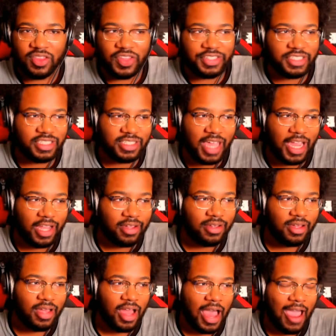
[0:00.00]
This is like,
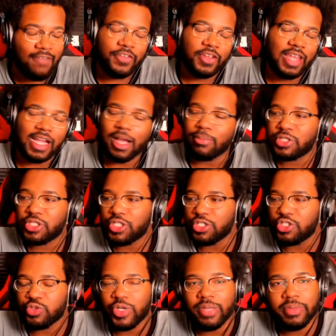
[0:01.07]
I feel like I'm
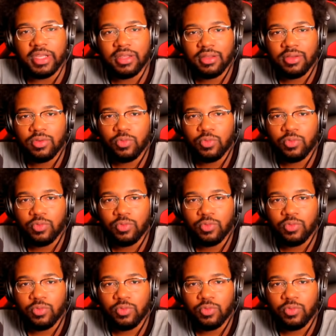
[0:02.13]
still dreaming,